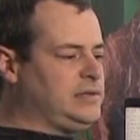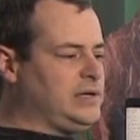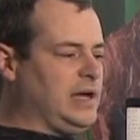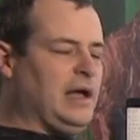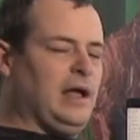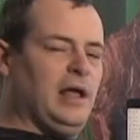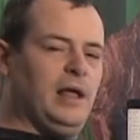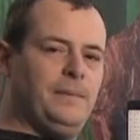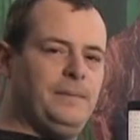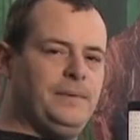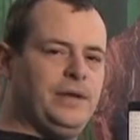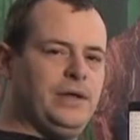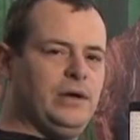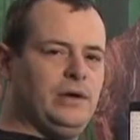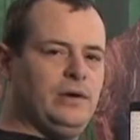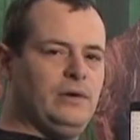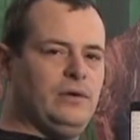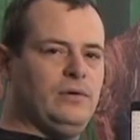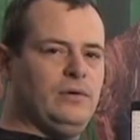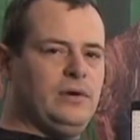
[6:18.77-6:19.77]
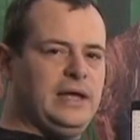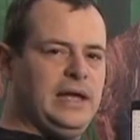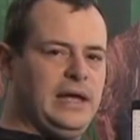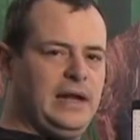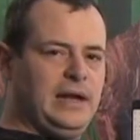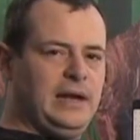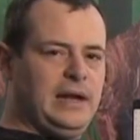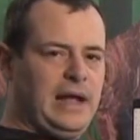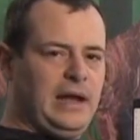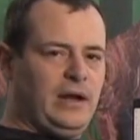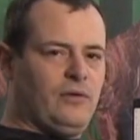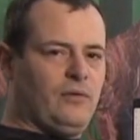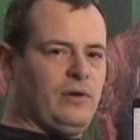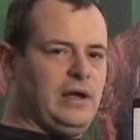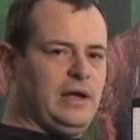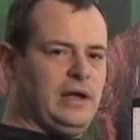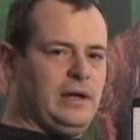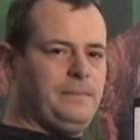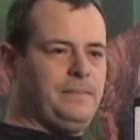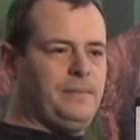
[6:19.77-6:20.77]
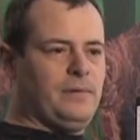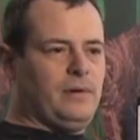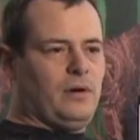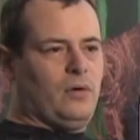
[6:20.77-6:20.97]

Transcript: to help you get a grip